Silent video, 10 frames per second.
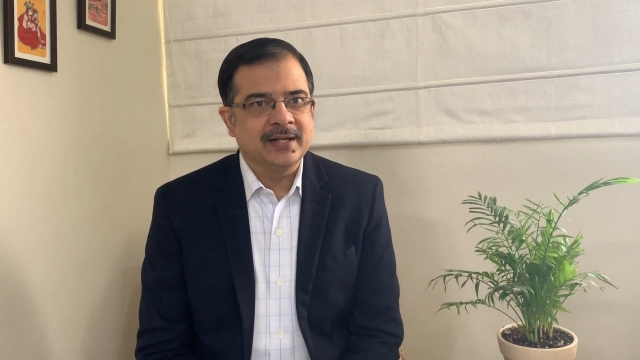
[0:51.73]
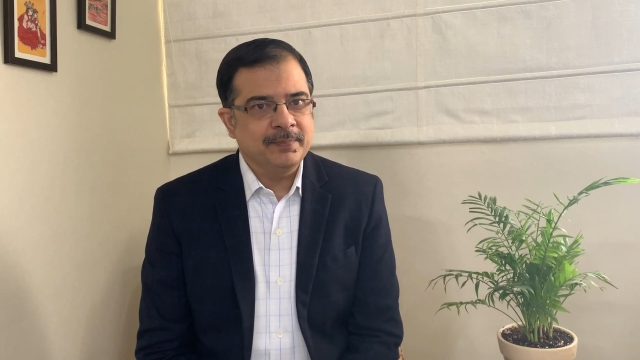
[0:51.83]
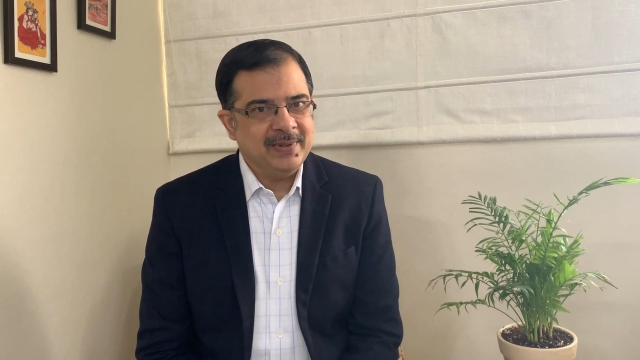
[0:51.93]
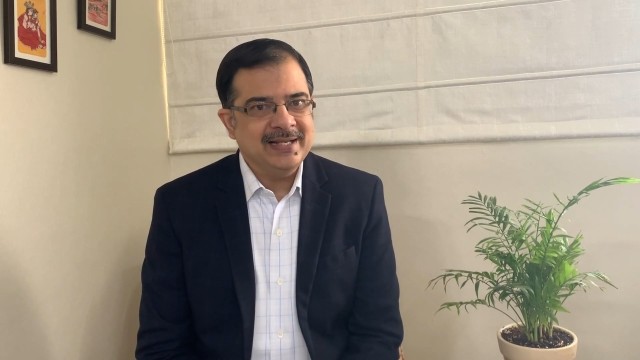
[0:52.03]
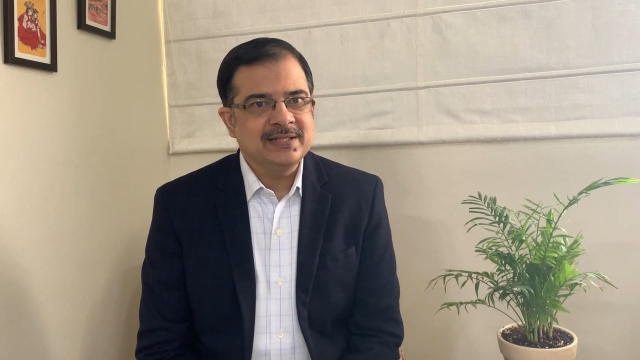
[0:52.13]

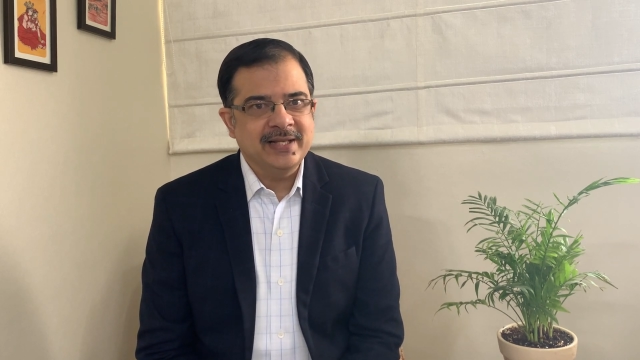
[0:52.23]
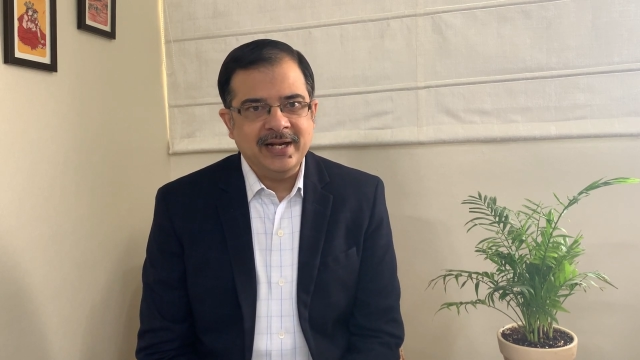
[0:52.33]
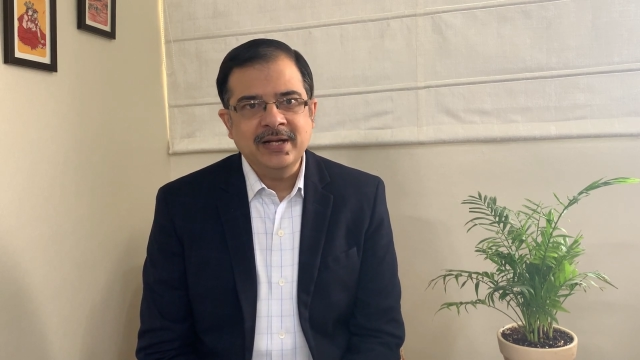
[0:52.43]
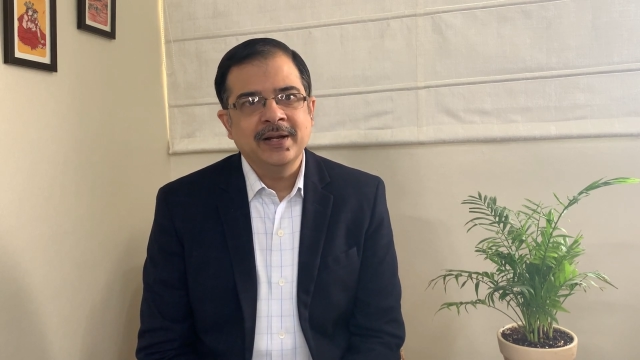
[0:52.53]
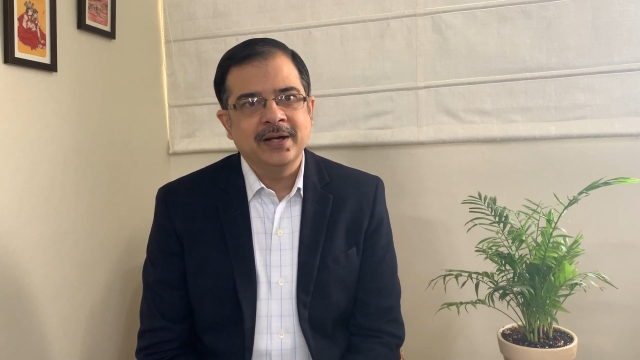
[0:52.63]
replace
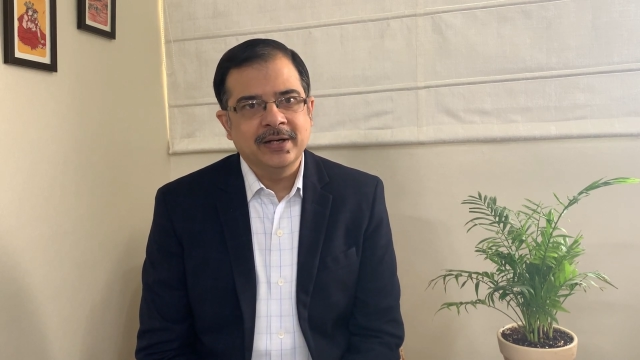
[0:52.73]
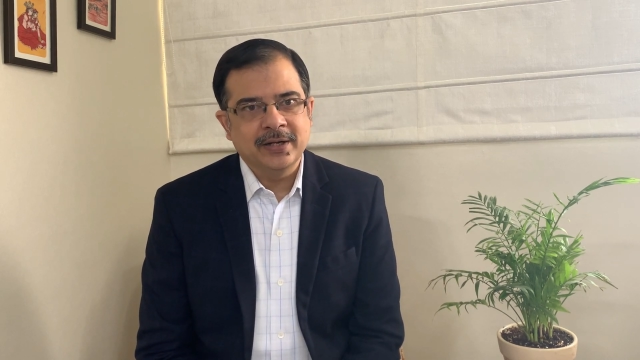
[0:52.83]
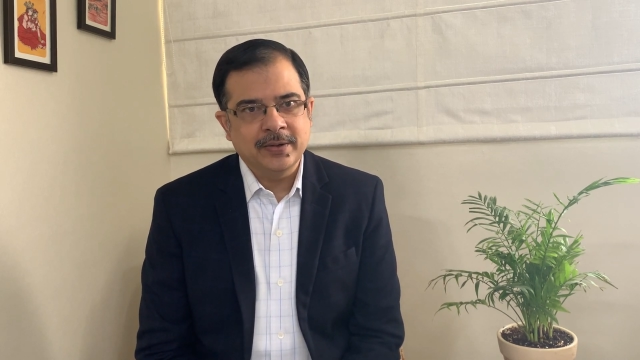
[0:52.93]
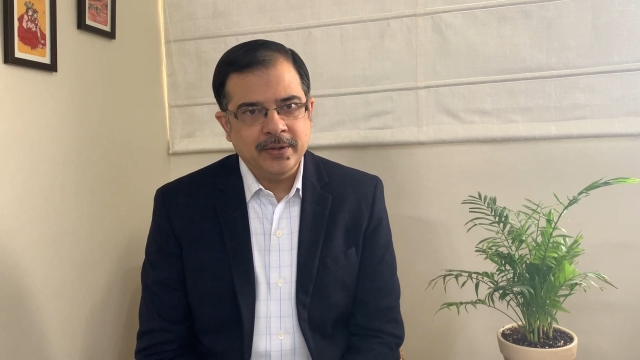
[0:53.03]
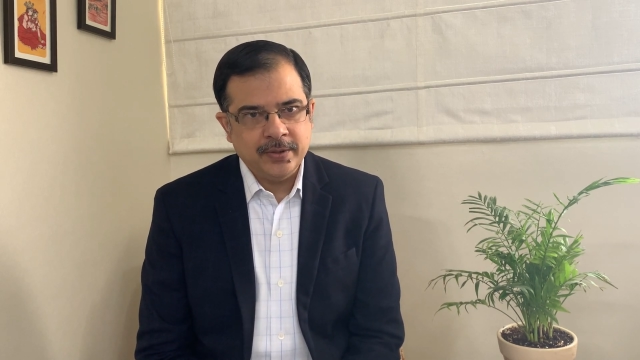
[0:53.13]
that
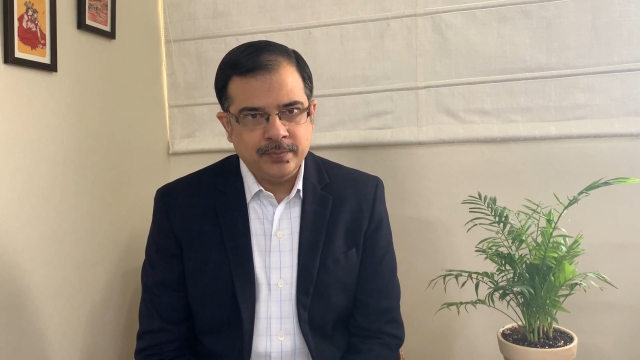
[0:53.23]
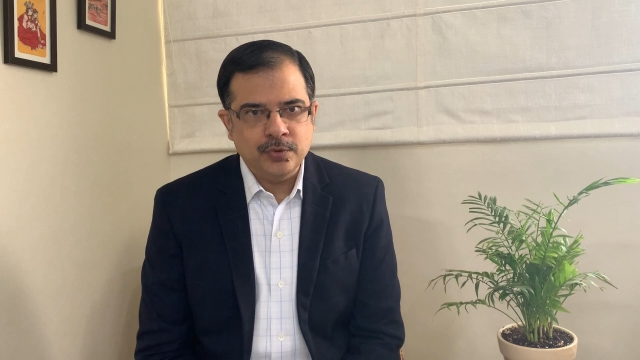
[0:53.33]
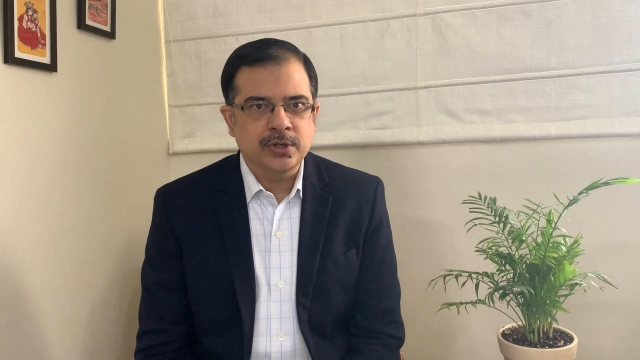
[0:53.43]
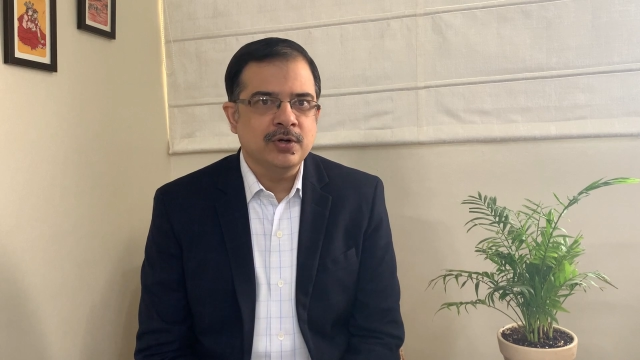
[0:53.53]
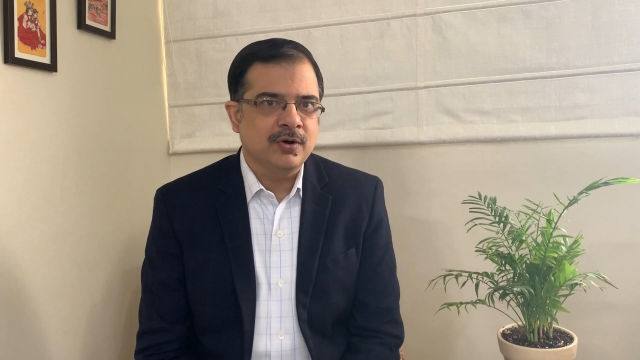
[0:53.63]

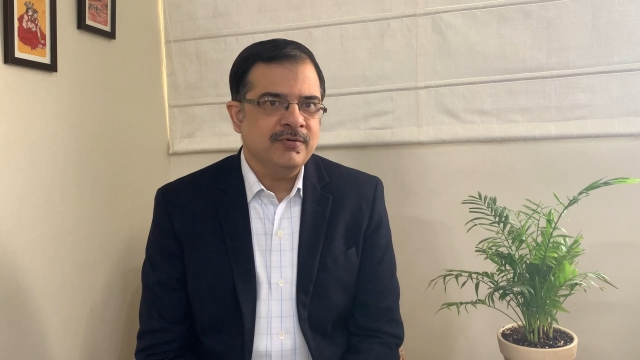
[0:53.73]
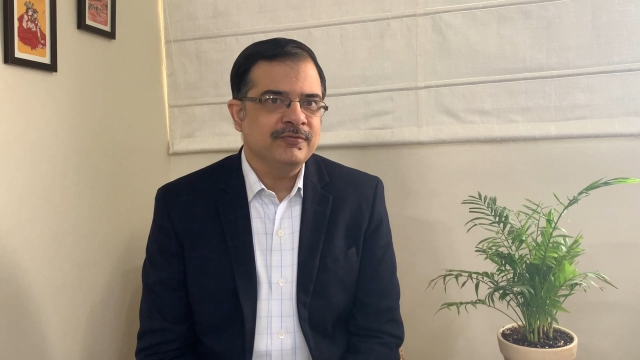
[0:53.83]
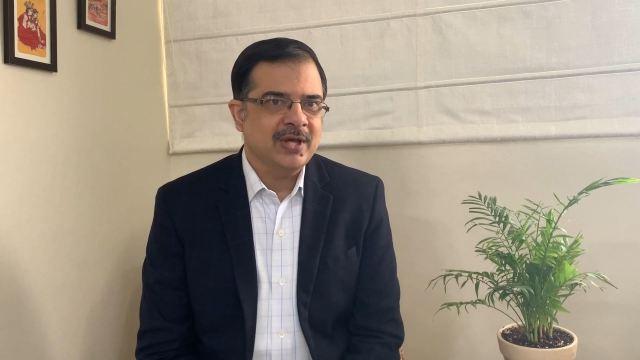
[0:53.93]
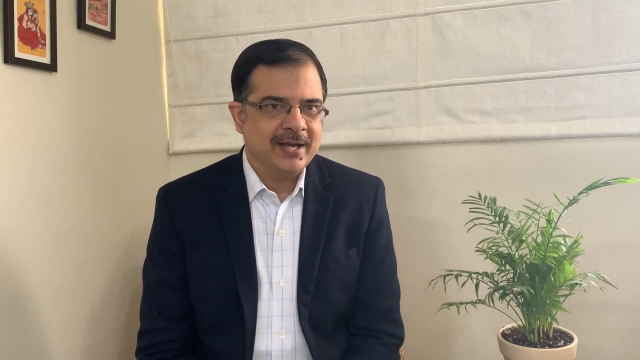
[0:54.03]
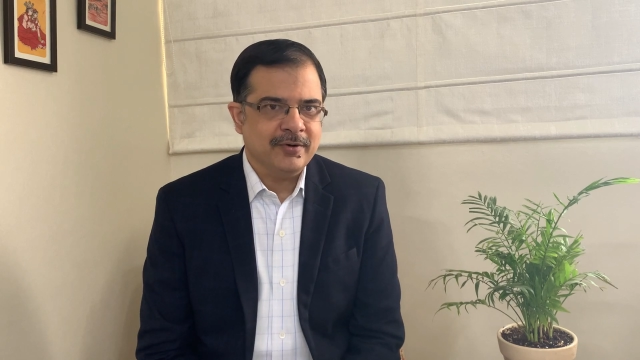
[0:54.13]
bottle
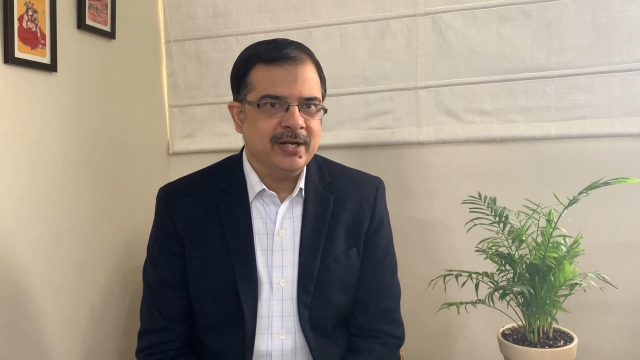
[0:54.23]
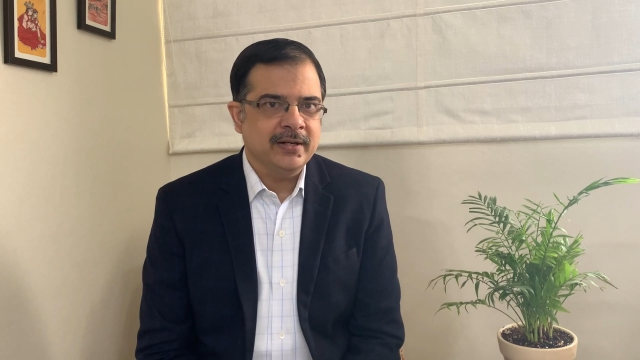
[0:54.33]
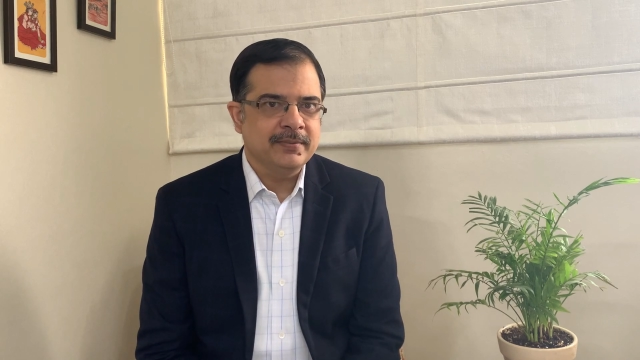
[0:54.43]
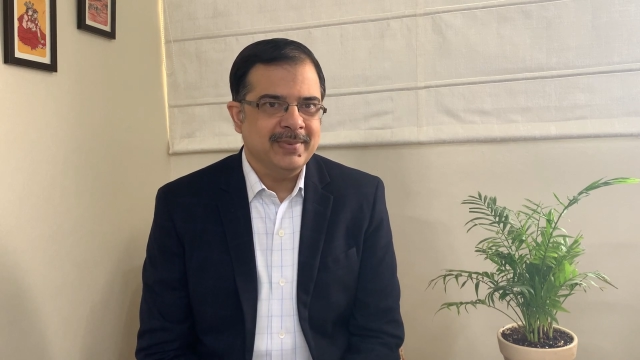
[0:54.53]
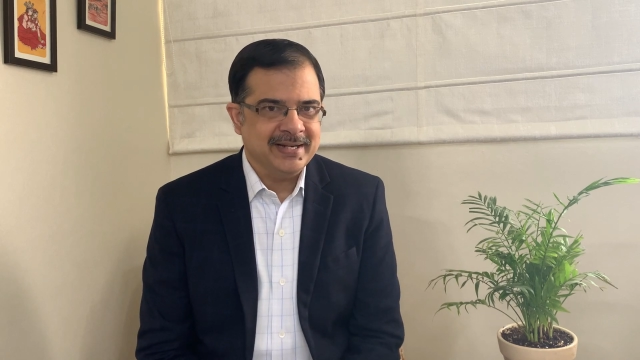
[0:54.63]
of
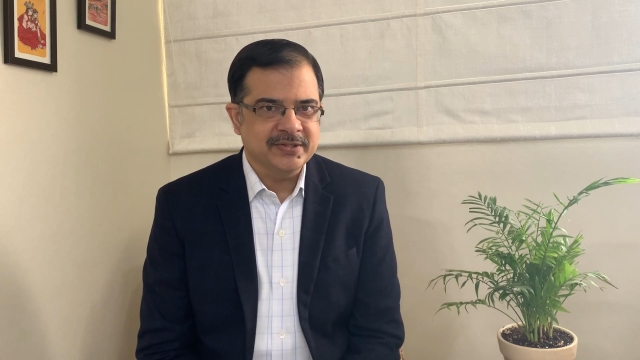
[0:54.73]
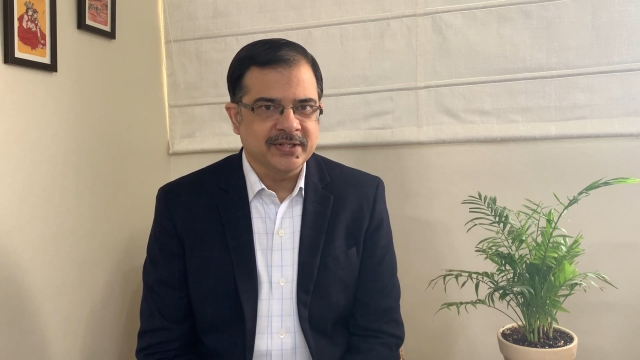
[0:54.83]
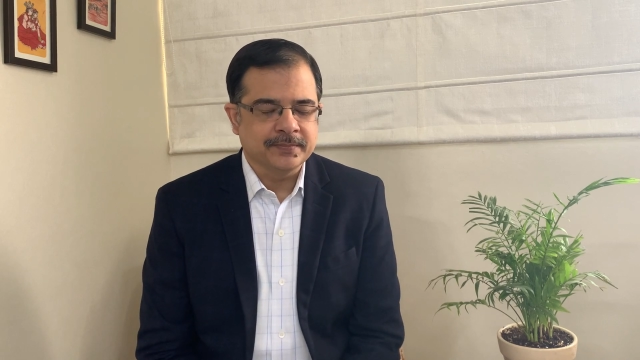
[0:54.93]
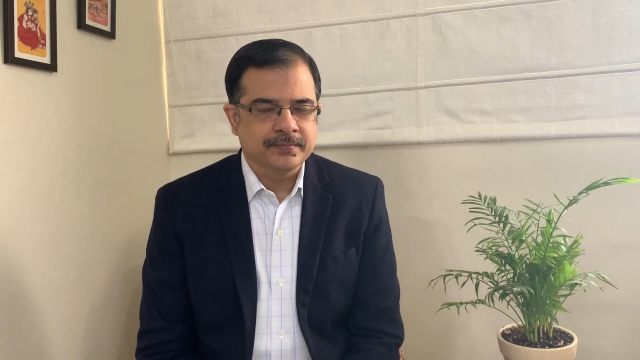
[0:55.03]
thyroid medicine.